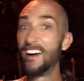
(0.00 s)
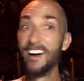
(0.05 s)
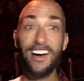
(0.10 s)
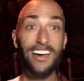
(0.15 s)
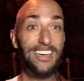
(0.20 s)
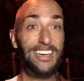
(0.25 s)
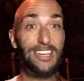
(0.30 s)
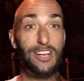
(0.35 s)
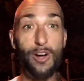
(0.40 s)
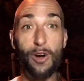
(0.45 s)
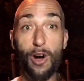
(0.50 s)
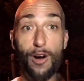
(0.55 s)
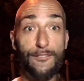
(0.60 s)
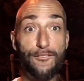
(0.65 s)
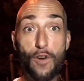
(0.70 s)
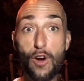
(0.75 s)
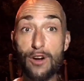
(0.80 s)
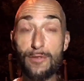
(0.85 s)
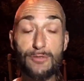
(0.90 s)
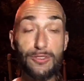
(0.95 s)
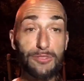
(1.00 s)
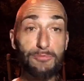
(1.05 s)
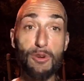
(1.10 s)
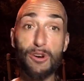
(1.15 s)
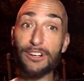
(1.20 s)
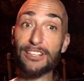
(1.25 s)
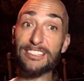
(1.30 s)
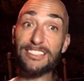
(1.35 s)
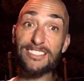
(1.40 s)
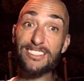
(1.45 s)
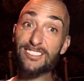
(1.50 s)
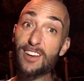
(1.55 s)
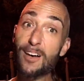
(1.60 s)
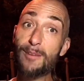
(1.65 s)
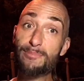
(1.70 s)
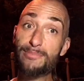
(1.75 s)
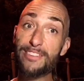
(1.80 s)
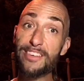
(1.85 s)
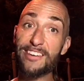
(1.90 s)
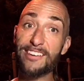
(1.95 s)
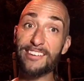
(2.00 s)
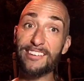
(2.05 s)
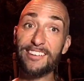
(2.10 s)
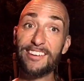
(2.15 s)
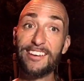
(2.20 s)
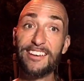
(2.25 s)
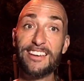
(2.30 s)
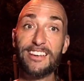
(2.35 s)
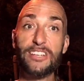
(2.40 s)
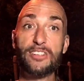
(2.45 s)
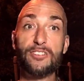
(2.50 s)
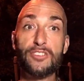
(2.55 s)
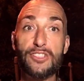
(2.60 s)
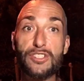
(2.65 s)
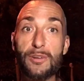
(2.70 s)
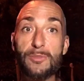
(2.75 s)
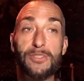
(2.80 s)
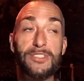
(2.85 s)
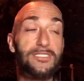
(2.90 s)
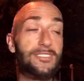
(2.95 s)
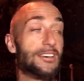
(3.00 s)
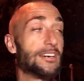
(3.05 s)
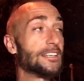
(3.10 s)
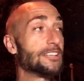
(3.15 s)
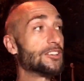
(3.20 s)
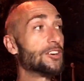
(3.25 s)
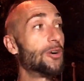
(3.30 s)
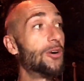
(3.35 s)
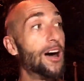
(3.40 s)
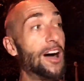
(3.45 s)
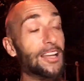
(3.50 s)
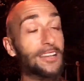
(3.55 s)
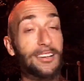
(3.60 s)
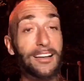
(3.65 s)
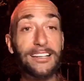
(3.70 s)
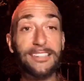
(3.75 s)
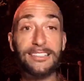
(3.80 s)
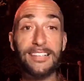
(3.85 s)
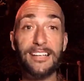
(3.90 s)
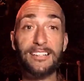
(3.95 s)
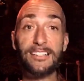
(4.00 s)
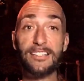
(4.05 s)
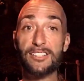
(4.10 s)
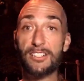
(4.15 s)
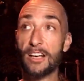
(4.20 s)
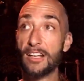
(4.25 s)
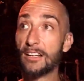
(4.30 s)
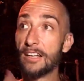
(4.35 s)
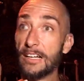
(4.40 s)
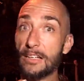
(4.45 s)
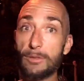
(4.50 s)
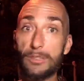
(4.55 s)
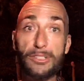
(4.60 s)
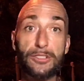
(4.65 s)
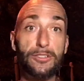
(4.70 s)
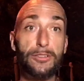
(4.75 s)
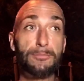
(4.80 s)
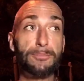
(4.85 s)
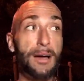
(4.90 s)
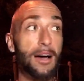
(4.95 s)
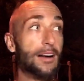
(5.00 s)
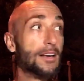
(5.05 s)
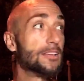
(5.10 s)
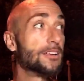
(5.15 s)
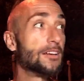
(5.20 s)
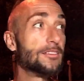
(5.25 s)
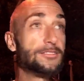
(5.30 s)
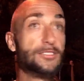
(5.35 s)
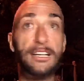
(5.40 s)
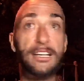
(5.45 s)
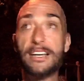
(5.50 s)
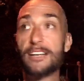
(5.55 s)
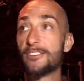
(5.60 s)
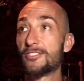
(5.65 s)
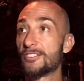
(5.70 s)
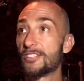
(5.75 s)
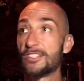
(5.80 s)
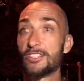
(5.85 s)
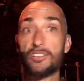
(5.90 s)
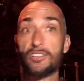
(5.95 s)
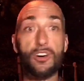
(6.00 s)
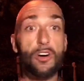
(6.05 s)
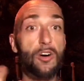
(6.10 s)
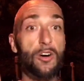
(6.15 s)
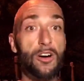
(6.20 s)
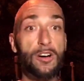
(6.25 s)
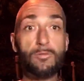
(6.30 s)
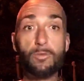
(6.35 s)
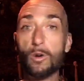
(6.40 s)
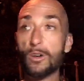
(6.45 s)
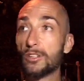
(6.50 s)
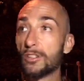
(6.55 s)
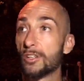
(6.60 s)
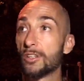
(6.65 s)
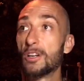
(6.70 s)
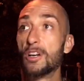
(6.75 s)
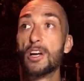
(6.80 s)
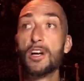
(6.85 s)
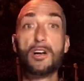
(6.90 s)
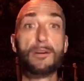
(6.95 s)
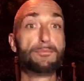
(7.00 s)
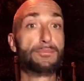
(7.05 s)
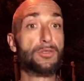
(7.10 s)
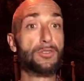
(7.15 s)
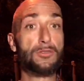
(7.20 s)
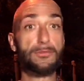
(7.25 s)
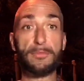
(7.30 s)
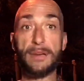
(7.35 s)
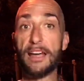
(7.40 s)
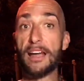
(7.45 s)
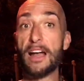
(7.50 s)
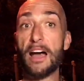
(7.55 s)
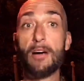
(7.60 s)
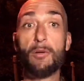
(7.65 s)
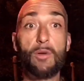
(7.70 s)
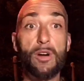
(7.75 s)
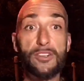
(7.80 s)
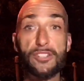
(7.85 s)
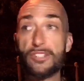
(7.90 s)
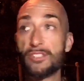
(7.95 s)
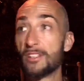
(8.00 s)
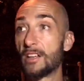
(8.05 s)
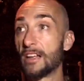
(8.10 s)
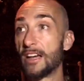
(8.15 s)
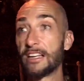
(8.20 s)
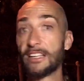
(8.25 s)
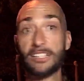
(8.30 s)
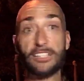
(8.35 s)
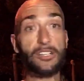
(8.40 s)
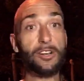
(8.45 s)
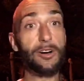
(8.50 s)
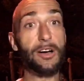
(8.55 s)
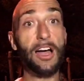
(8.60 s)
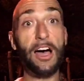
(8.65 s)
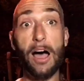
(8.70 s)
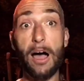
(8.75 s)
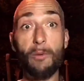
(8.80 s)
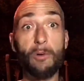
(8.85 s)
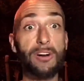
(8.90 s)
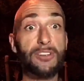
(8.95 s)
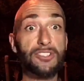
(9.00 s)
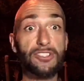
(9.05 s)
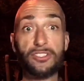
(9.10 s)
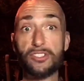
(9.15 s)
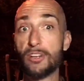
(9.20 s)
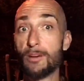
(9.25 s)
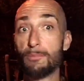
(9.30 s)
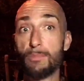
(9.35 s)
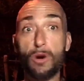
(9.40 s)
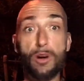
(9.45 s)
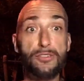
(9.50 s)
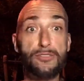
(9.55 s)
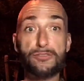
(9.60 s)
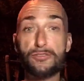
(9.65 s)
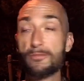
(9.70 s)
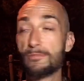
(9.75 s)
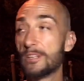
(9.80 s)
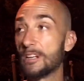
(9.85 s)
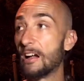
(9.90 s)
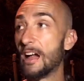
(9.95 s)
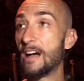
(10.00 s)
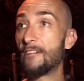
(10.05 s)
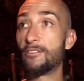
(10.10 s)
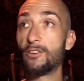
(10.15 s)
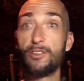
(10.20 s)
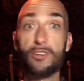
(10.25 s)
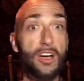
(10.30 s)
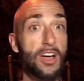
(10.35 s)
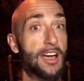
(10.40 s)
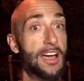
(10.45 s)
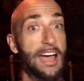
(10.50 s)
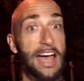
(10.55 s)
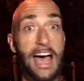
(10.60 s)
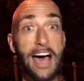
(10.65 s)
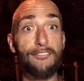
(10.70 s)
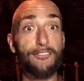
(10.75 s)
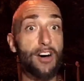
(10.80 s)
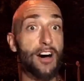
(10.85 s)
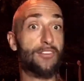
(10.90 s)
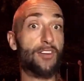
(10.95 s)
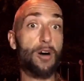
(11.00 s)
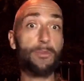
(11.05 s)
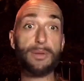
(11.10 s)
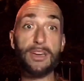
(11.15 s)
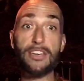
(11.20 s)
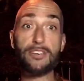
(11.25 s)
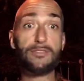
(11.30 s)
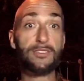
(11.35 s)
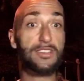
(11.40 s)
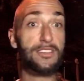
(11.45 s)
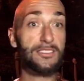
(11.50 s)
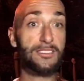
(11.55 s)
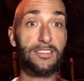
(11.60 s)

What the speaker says: a farmer's market, something, someone that's like, yo, I like that, Ninja. I like what you're about. I love your energy. You're a hard worker. Boom, man. I want you to like, I want you to come partners with me, or half off. I'll pay you this.